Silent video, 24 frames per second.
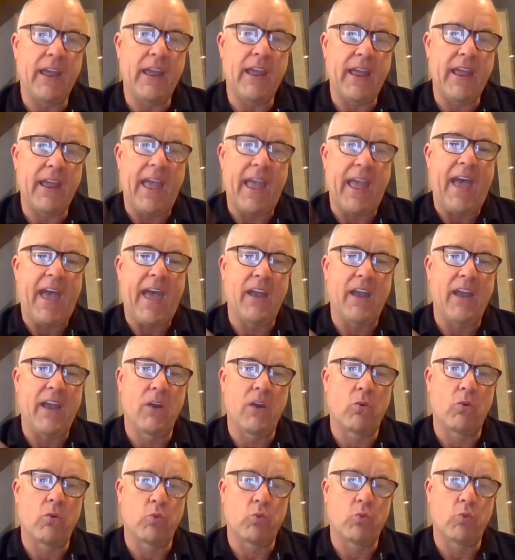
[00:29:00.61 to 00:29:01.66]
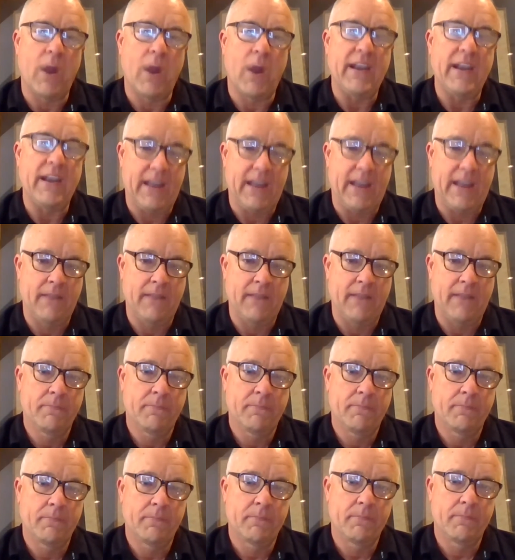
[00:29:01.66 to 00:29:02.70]
at writing
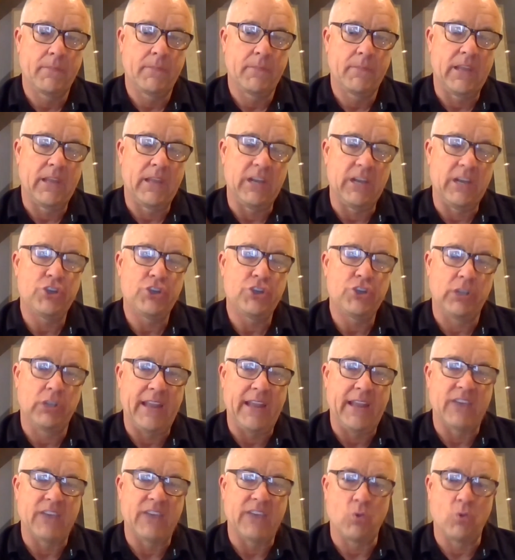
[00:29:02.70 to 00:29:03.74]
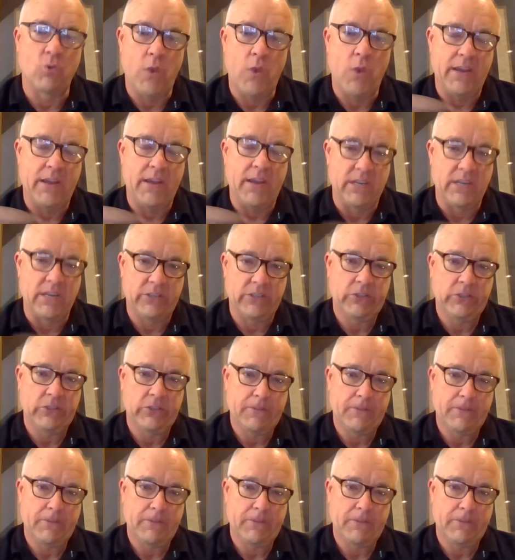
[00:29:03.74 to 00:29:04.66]
initially as a weakness.